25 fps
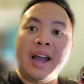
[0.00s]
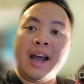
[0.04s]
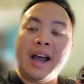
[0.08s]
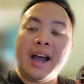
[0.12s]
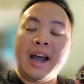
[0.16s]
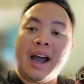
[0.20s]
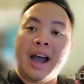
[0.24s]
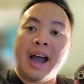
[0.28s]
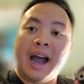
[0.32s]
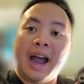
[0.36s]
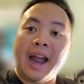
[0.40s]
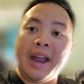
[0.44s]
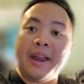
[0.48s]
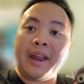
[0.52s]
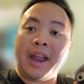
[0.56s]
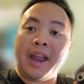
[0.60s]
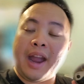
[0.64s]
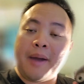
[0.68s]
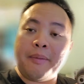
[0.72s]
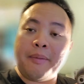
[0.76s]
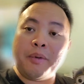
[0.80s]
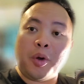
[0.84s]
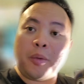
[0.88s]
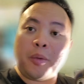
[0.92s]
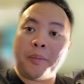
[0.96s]
I
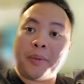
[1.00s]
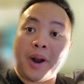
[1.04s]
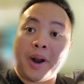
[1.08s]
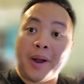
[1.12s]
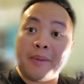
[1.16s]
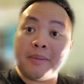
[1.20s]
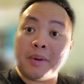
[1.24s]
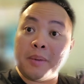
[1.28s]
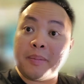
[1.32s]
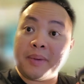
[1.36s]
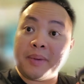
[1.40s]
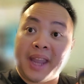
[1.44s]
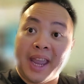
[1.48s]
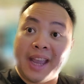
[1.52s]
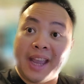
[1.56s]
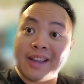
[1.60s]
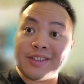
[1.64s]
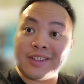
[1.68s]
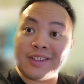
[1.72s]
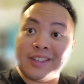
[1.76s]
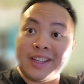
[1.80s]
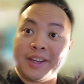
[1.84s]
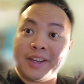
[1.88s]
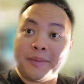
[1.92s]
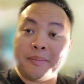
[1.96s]
have no problem
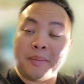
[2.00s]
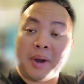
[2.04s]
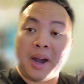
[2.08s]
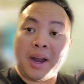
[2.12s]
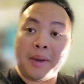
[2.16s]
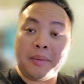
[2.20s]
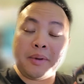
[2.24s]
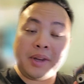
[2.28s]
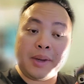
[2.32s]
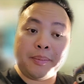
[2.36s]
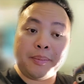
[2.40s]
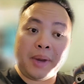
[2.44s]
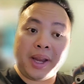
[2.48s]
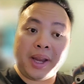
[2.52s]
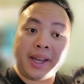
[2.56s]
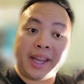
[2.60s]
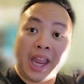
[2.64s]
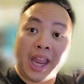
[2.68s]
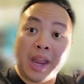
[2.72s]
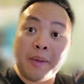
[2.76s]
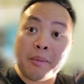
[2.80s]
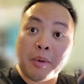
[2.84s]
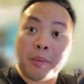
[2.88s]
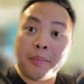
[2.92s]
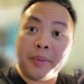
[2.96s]
canceling my
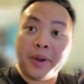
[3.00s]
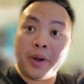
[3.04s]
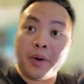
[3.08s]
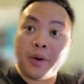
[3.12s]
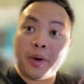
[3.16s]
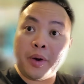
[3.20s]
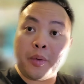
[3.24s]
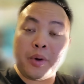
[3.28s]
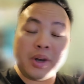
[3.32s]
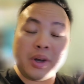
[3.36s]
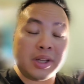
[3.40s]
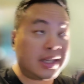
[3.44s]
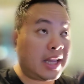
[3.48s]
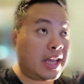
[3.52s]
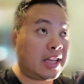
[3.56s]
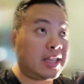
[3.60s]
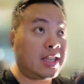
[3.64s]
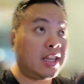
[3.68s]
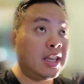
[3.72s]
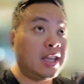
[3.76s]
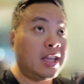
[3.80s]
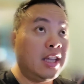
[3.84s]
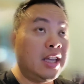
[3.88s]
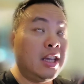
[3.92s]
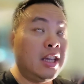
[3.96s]
cable bill. It was at
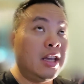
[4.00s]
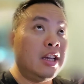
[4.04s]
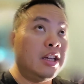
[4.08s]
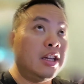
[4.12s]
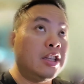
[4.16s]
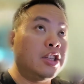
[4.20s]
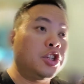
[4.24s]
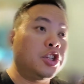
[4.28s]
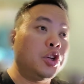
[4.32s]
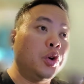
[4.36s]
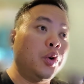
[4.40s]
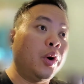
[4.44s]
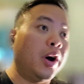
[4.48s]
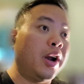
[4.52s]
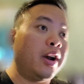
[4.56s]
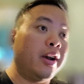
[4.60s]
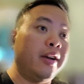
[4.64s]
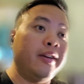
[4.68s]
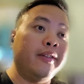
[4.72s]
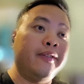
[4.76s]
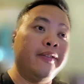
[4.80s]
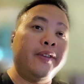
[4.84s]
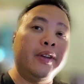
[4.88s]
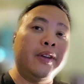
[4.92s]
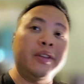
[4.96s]

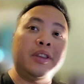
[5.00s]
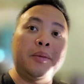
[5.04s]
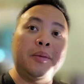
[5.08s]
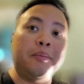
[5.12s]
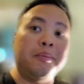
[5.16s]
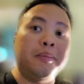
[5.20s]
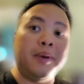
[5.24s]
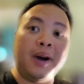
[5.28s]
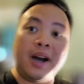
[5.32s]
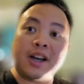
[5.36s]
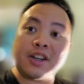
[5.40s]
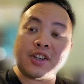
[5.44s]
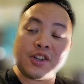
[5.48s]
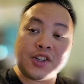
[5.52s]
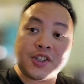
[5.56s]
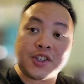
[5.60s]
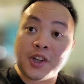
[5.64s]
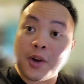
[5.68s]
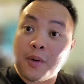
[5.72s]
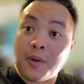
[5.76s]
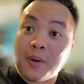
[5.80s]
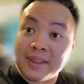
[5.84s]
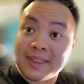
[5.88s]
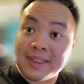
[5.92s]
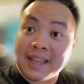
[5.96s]
$250 or
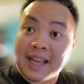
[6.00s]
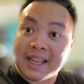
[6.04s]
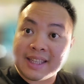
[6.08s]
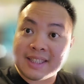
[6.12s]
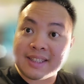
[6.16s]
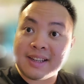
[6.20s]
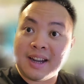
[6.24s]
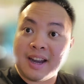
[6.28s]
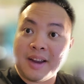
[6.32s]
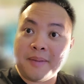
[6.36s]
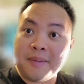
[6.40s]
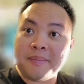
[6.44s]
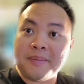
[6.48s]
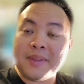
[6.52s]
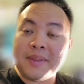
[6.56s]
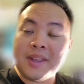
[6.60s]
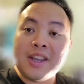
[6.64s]
so at that time.